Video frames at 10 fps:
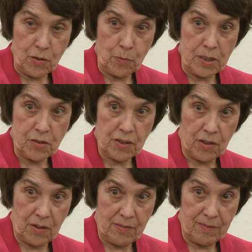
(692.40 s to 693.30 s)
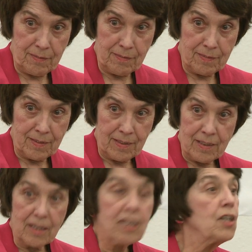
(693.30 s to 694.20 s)
you return,
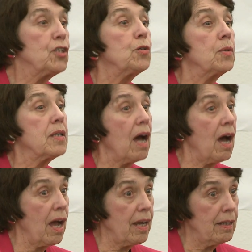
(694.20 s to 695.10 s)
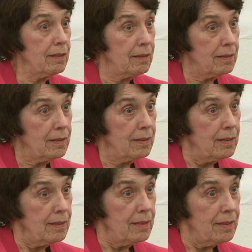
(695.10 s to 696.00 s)
you and I
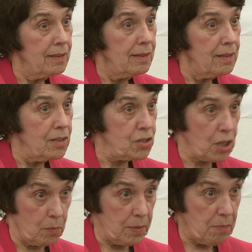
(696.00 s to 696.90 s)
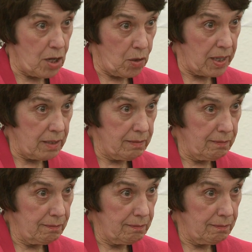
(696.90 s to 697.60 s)
shall be married.